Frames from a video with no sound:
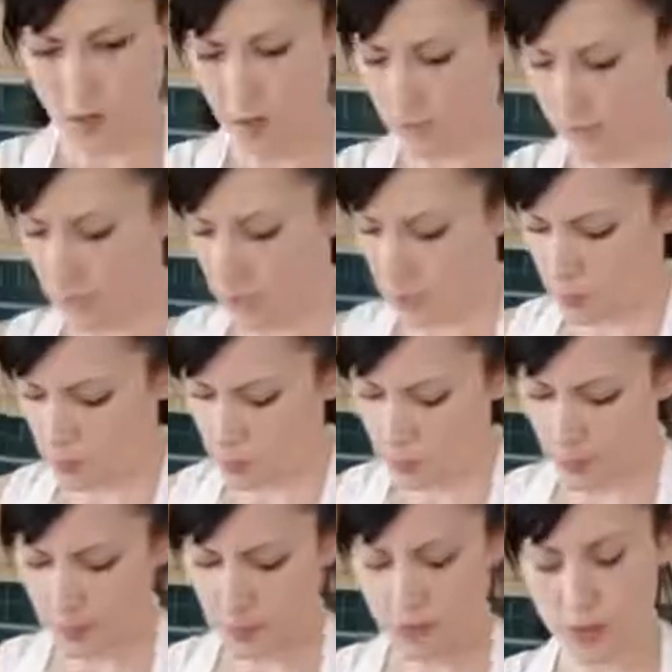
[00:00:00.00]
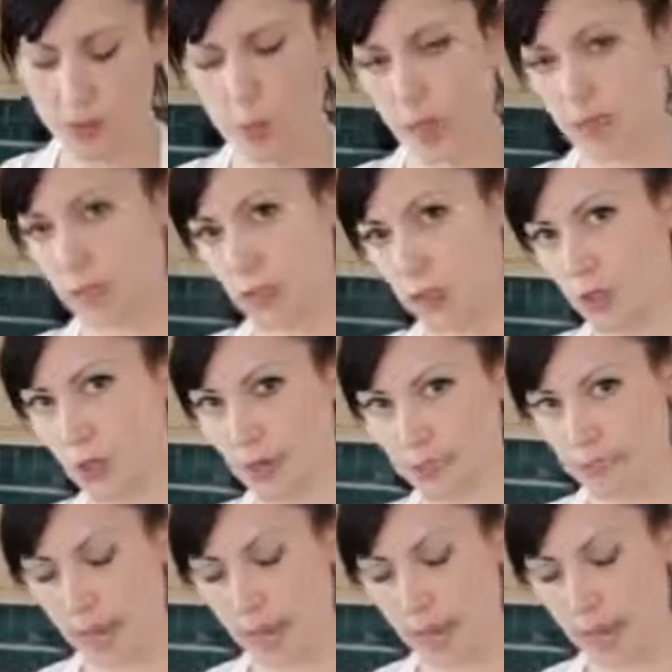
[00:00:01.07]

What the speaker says: And for this one, we're going to space the trays